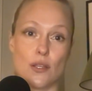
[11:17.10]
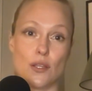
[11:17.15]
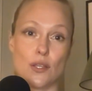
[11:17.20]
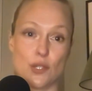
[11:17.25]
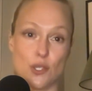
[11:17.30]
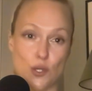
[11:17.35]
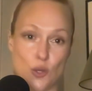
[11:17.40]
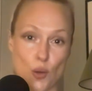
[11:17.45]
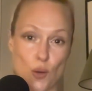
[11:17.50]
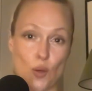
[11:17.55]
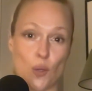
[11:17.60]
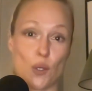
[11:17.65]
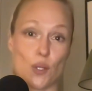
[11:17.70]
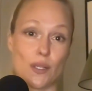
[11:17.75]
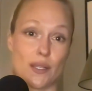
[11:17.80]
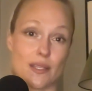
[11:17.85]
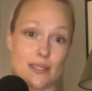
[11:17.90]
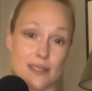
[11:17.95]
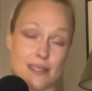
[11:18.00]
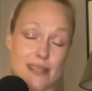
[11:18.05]
your
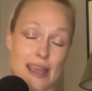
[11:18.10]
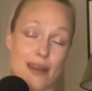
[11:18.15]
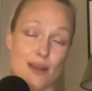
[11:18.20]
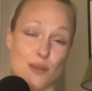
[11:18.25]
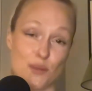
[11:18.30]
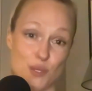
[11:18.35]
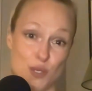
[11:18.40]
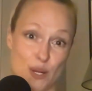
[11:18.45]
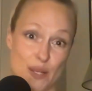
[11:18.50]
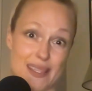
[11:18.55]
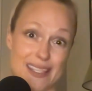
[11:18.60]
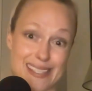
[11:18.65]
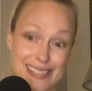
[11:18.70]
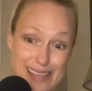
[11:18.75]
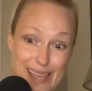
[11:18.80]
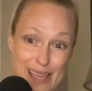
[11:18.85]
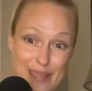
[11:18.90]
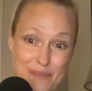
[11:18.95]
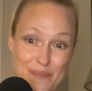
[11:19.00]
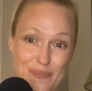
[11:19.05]
own cycle during this
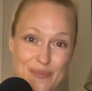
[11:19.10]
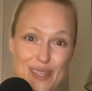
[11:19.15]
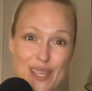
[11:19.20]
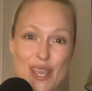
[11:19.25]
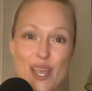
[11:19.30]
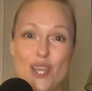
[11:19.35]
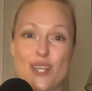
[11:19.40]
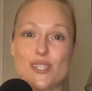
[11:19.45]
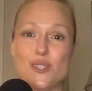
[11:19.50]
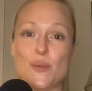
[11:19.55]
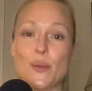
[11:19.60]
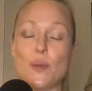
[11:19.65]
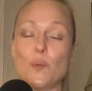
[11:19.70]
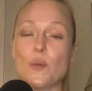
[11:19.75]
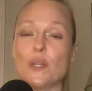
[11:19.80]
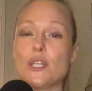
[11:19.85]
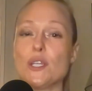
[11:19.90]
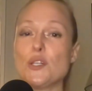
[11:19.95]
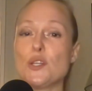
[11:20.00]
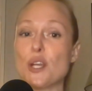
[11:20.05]
time. So we
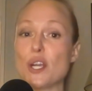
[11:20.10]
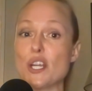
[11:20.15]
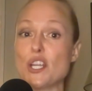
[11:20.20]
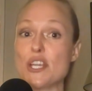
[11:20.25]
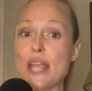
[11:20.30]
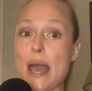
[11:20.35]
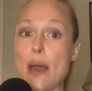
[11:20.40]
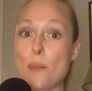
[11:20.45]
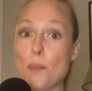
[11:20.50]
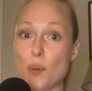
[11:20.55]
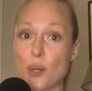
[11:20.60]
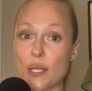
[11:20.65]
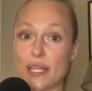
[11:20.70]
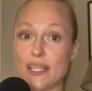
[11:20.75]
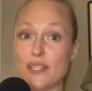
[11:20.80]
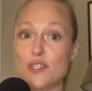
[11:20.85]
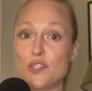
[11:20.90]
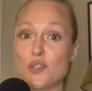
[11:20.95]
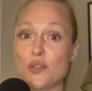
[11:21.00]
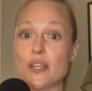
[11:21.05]
want to nourish our
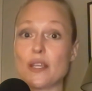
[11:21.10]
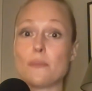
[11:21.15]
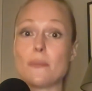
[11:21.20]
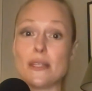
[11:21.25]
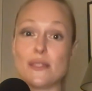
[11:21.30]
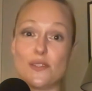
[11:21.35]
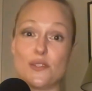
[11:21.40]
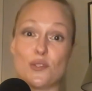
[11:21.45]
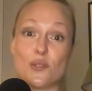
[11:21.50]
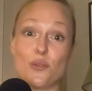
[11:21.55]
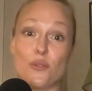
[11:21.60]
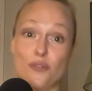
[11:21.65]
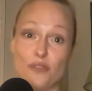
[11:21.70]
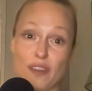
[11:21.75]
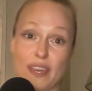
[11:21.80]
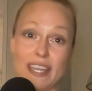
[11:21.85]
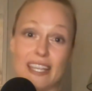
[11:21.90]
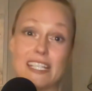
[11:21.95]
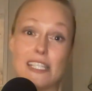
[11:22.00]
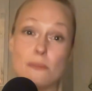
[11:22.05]
bodies during menstrual
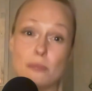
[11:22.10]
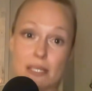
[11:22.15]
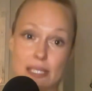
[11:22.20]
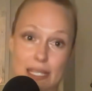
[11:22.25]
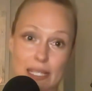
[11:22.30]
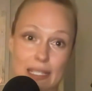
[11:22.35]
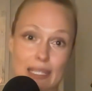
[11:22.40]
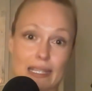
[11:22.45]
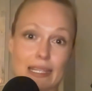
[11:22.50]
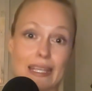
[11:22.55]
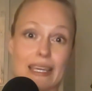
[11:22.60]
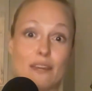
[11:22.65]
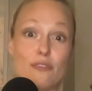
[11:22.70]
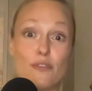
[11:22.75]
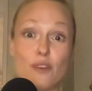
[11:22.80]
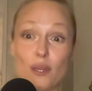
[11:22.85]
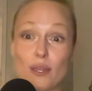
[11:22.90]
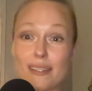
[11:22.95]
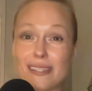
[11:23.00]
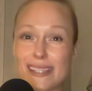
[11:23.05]
phase, particularly
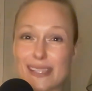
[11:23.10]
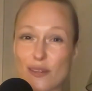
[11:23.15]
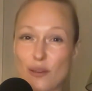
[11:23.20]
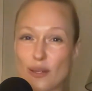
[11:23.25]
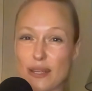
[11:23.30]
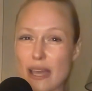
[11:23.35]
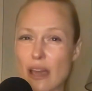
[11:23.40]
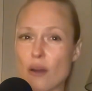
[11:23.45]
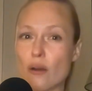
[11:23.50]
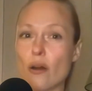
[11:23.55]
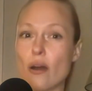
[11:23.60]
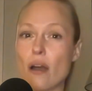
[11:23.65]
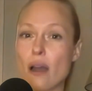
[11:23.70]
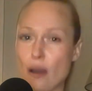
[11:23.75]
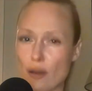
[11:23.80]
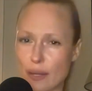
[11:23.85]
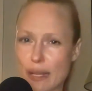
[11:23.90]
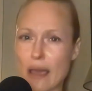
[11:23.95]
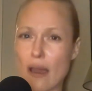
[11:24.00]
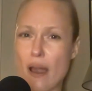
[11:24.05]
focusing on our
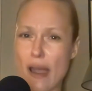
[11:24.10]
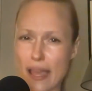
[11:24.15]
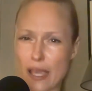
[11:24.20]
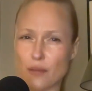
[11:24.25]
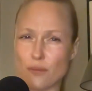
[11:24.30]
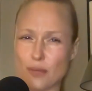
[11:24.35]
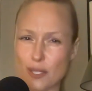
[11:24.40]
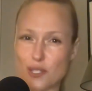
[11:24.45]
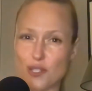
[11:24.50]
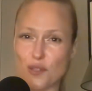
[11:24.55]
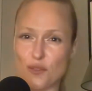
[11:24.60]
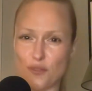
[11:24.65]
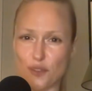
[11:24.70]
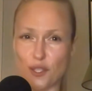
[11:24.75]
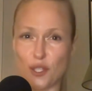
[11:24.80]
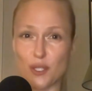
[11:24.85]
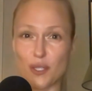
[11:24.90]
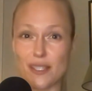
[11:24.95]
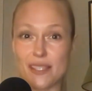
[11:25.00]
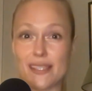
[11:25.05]
iron-rich
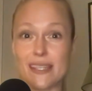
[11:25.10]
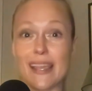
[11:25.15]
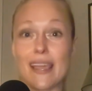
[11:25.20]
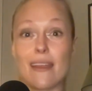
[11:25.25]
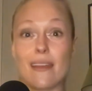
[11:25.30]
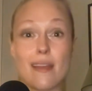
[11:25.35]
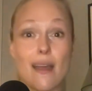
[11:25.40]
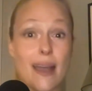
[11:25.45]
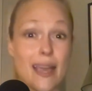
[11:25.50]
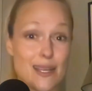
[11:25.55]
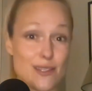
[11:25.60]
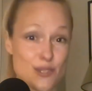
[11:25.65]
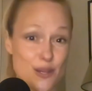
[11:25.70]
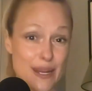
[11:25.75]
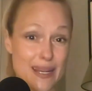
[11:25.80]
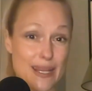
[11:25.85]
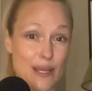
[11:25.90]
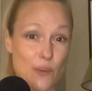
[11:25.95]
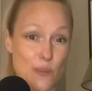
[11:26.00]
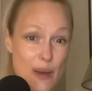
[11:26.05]
foods and
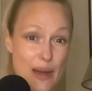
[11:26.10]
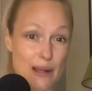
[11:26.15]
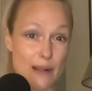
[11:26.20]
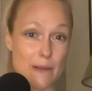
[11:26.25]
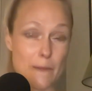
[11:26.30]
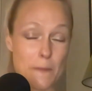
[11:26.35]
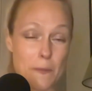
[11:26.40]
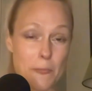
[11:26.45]
hydrating well.